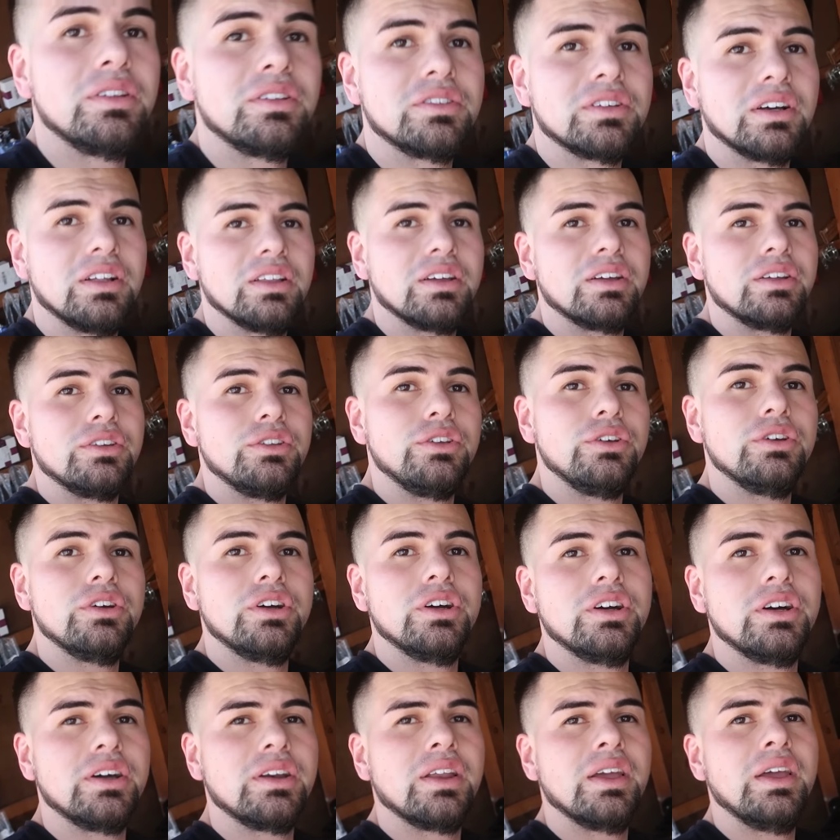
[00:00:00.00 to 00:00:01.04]
installing a new
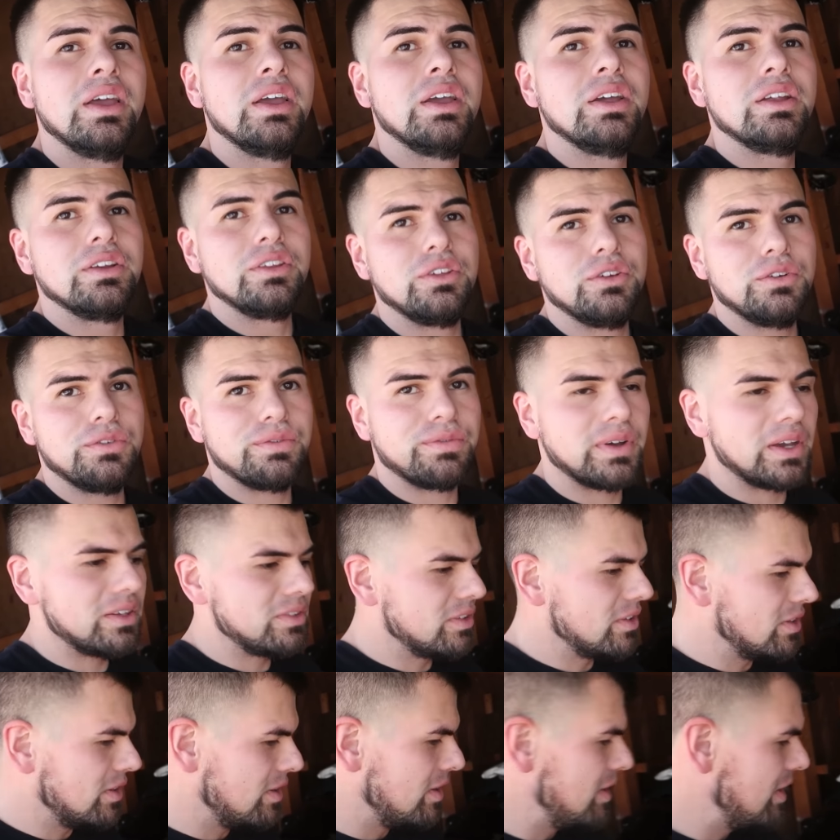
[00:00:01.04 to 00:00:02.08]
hood, new
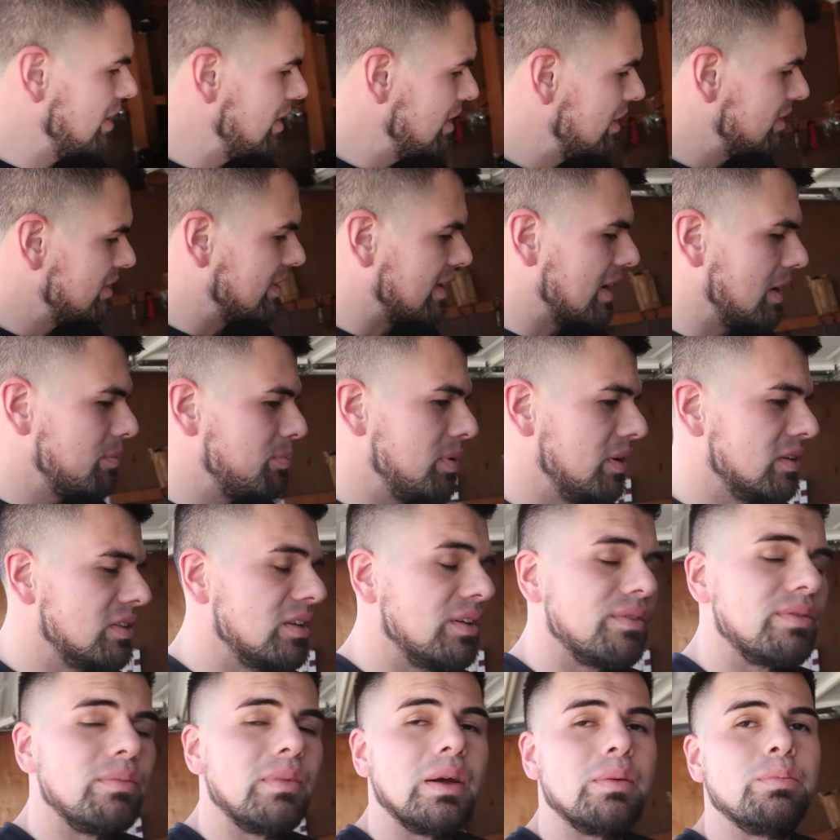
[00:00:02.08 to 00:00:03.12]
fender, that I picked
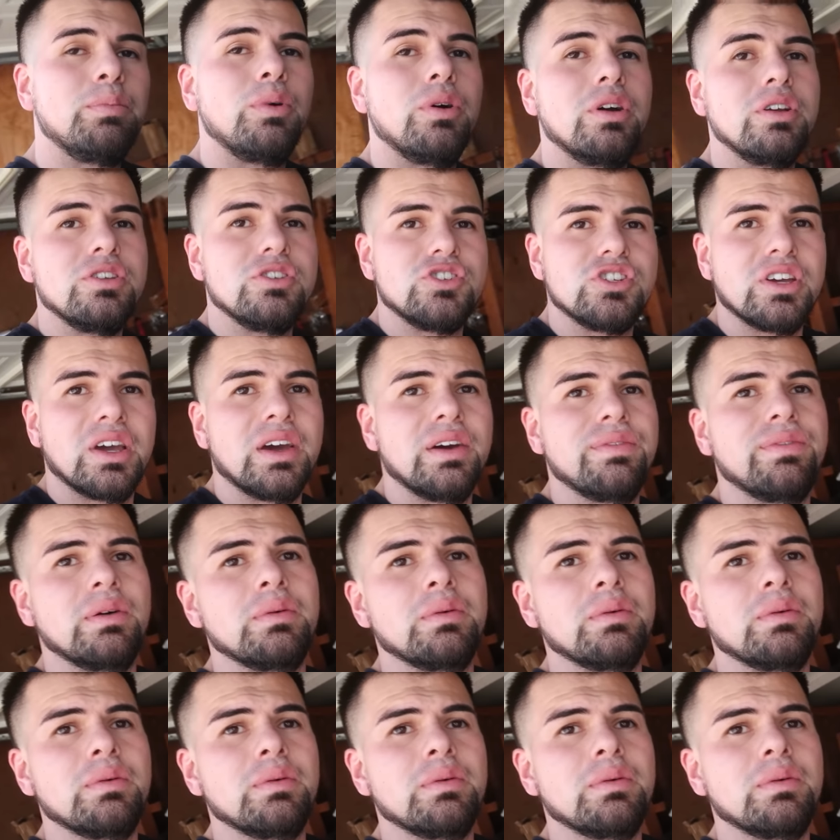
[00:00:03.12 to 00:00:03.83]
up from my boy Jeff.